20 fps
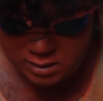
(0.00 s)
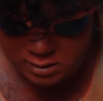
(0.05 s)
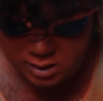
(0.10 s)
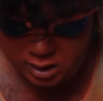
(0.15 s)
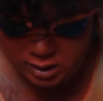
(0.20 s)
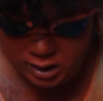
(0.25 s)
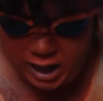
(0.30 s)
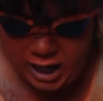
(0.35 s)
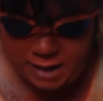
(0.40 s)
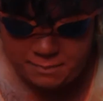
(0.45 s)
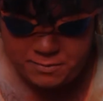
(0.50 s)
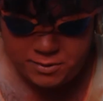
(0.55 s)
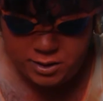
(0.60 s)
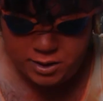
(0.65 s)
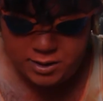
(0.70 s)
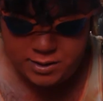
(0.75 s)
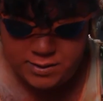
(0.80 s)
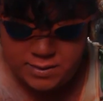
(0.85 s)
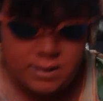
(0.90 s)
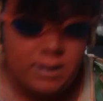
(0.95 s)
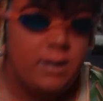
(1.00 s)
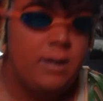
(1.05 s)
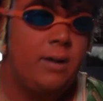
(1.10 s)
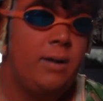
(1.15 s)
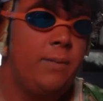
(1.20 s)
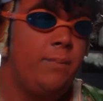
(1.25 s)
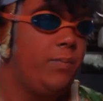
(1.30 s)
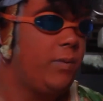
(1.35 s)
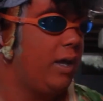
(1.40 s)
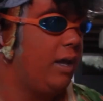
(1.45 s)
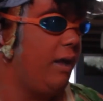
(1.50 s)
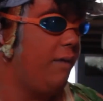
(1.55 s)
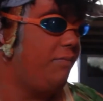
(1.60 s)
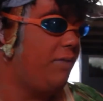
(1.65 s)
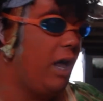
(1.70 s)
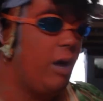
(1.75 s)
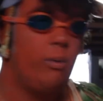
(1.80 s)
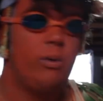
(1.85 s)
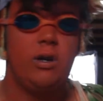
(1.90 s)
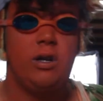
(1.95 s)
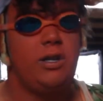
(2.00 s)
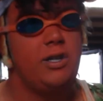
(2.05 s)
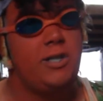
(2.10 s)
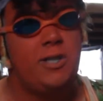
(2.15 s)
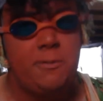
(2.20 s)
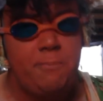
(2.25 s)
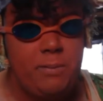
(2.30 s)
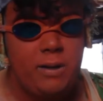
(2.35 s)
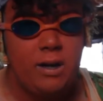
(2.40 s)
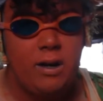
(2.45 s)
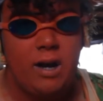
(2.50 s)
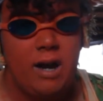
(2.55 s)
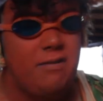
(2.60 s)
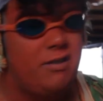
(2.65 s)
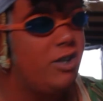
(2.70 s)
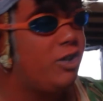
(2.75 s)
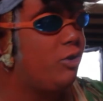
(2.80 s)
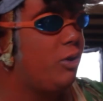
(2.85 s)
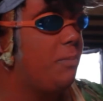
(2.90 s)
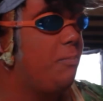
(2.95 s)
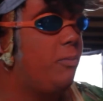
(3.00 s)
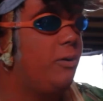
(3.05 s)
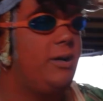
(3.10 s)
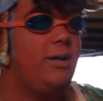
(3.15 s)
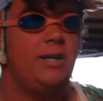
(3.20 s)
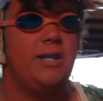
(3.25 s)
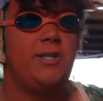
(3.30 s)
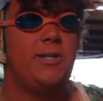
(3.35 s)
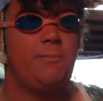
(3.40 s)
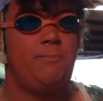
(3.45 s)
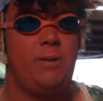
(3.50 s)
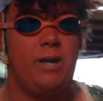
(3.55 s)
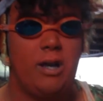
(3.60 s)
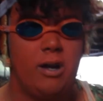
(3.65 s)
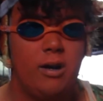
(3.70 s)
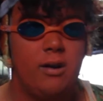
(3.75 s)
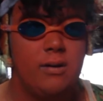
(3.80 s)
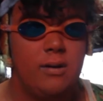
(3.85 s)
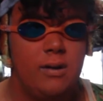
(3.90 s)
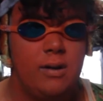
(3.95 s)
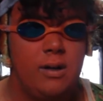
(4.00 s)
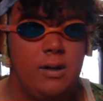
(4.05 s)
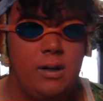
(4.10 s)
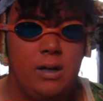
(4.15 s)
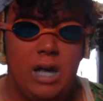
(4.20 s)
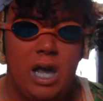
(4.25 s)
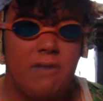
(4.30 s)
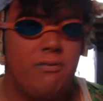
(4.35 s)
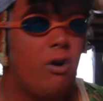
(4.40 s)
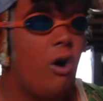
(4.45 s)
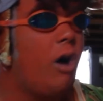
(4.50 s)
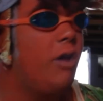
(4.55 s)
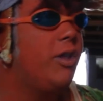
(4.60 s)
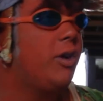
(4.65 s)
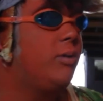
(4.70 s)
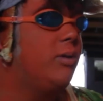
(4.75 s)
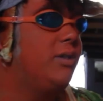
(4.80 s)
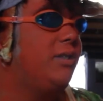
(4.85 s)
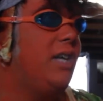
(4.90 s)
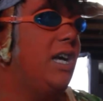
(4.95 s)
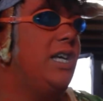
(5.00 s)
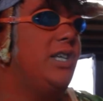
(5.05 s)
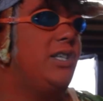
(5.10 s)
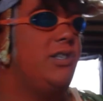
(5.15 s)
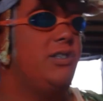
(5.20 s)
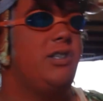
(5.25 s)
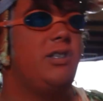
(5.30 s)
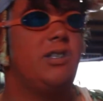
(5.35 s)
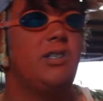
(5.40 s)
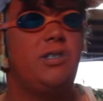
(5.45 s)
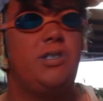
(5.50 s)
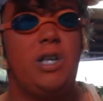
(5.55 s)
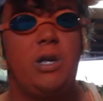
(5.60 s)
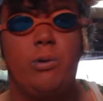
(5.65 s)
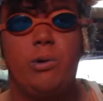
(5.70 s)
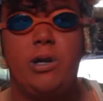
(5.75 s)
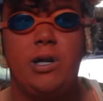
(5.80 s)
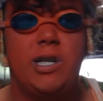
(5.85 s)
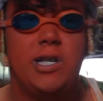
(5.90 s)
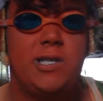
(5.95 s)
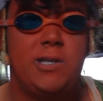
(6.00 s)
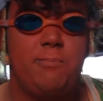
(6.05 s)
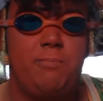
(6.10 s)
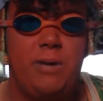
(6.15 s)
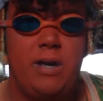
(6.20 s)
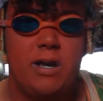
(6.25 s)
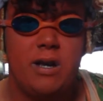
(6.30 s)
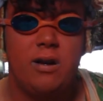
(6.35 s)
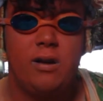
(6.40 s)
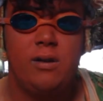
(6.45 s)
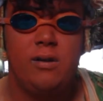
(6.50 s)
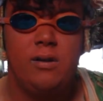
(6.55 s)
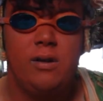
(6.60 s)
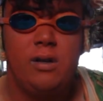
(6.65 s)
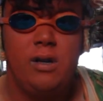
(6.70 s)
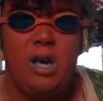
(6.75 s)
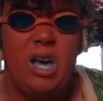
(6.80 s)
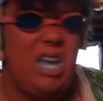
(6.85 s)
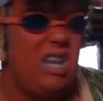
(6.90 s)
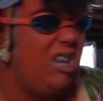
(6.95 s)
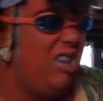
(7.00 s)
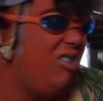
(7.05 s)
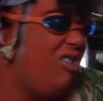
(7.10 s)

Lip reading: The lobsters, if they were to disappear, if the shrimp were to disappear, if all the crustaceans in the sea were to disappear, and